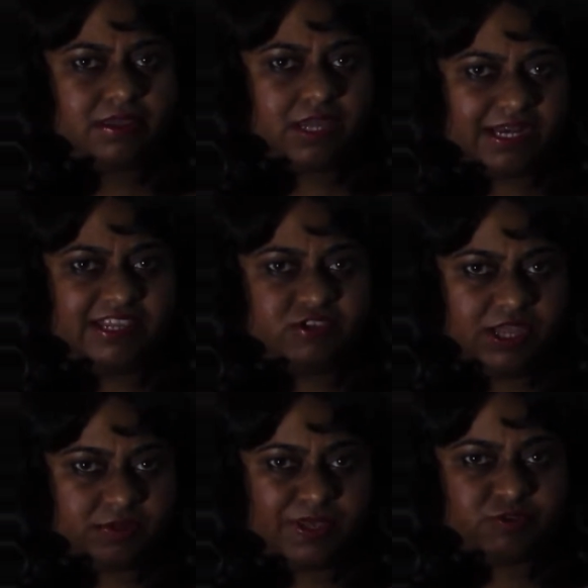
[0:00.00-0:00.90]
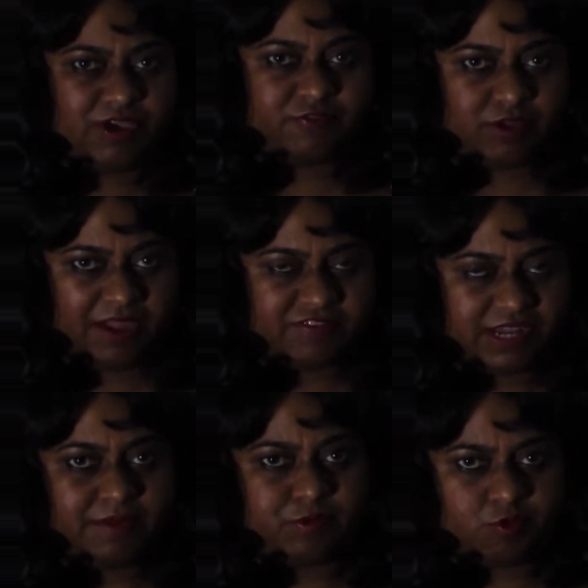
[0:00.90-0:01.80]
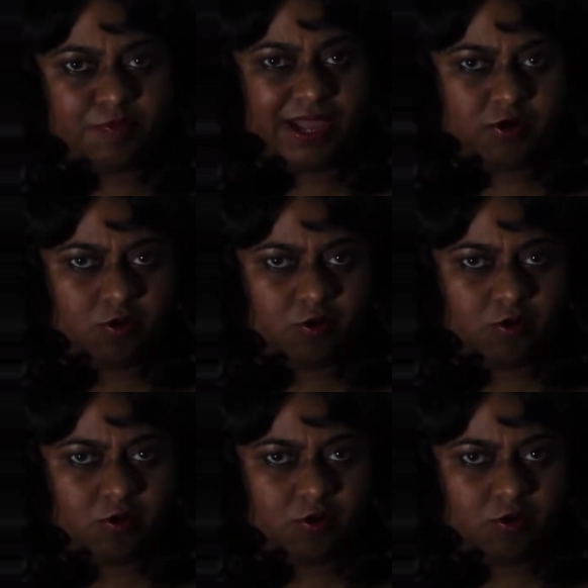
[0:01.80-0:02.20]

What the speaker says: At least, otherwise you have to have time to go back